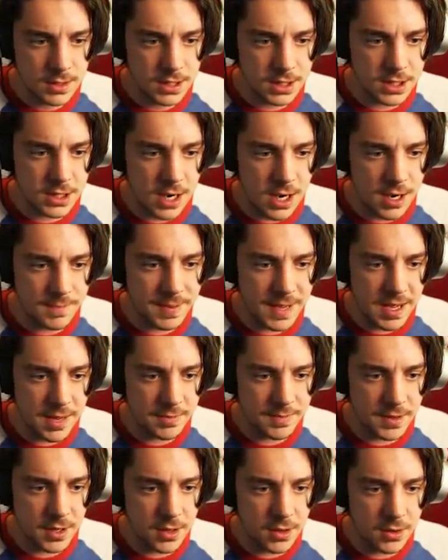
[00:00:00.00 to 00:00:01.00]
The
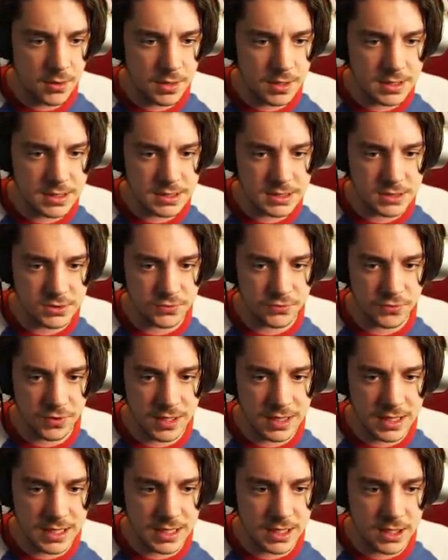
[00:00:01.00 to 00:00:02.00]
compound bow is
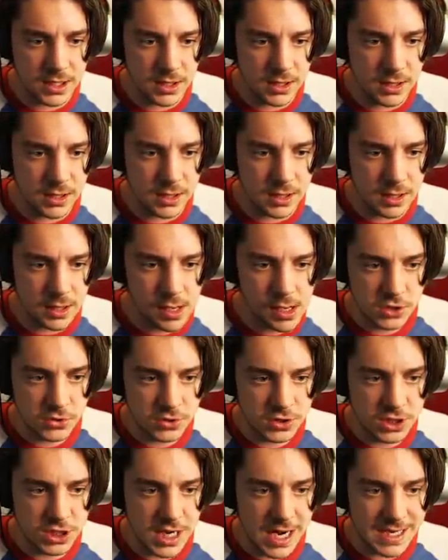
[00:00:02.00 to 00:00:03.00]
really good.
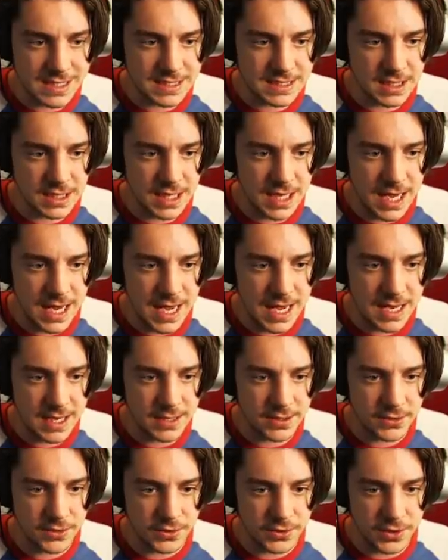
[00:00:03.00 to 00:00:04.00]
Two shots to the head
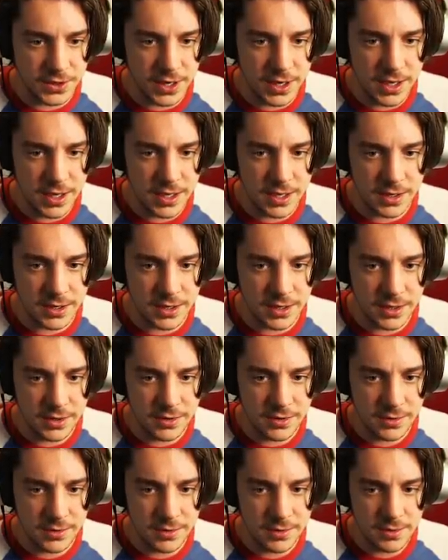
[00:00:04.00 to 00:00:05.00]
and you're done,
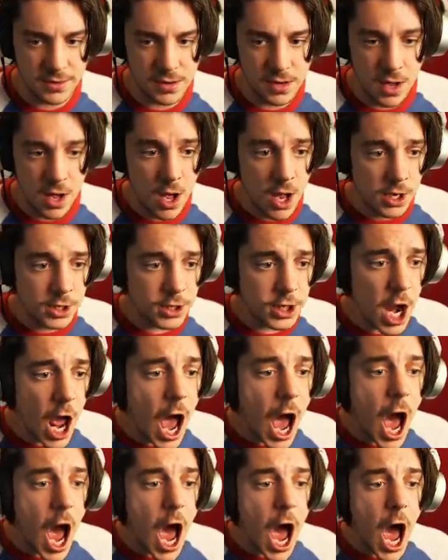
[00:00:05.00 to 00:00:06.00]
dude.
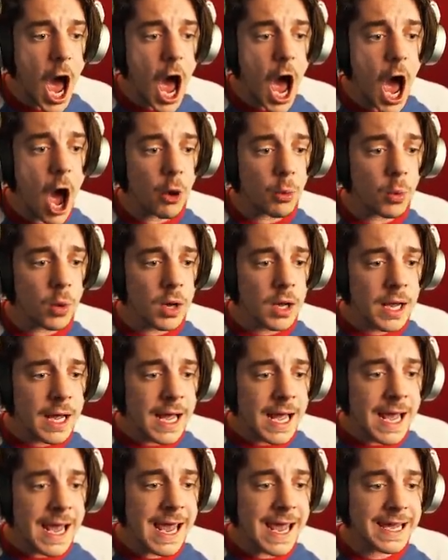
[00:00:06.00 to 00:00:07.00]
No!
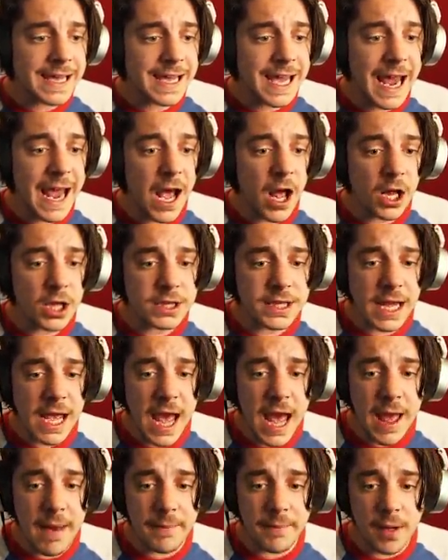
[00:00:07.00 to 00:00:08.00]
He killed
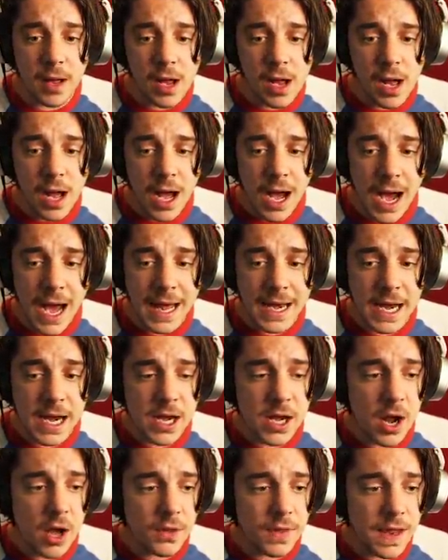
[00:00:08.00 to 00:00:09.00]
him! I
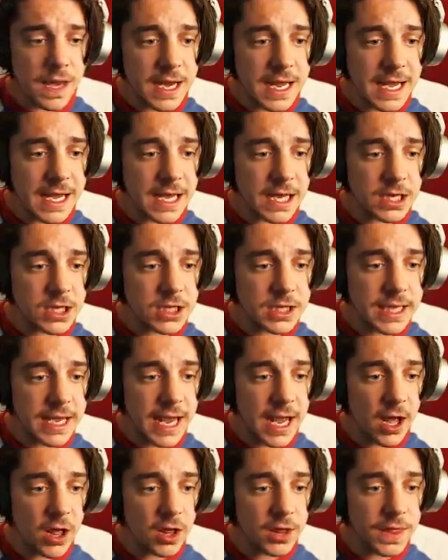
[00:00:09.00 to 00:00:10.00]
didn't know that he could
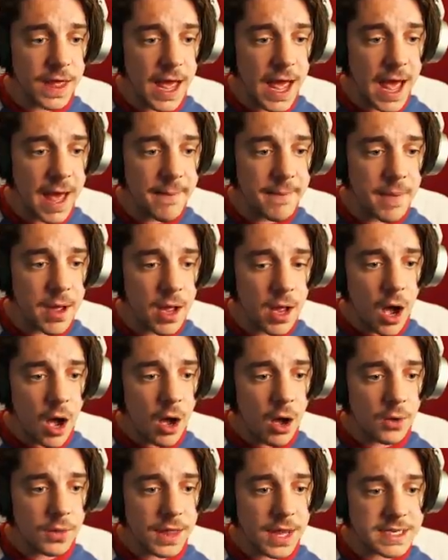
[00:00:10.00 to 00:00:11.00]
kill them!
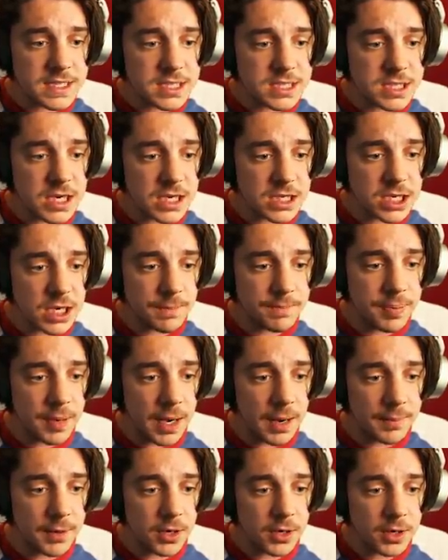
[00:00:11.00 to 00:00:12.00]
Oh, that's such a
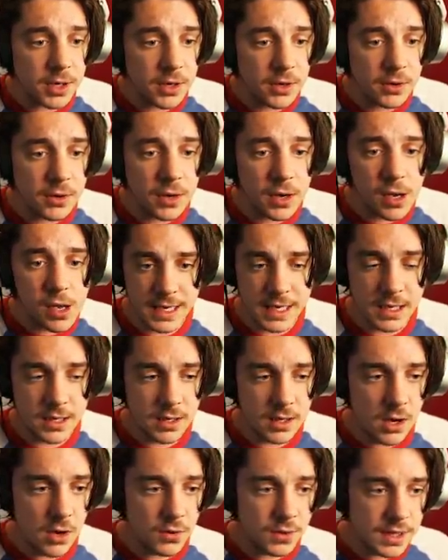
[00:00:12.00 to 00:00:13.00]
bummer, dude. I
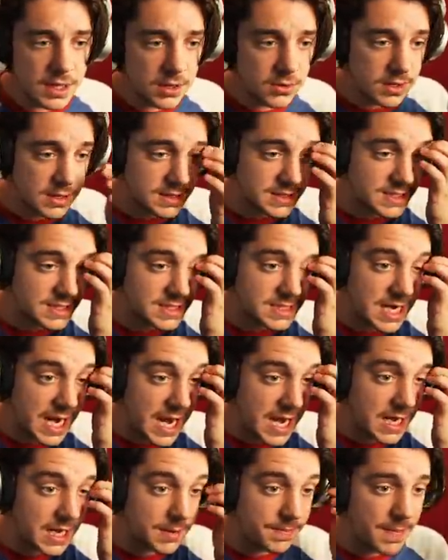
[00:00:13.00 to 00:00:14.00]
didn't know that you could
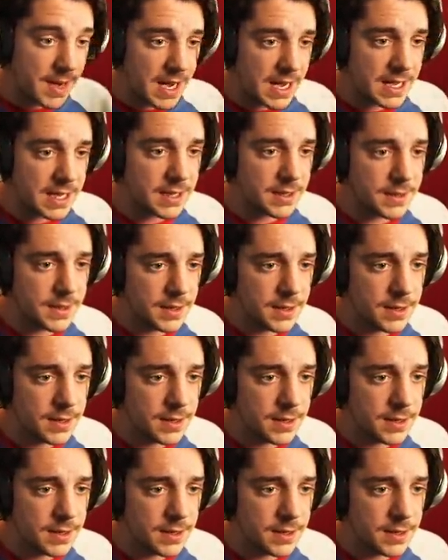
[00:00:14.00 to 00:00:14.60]
take my...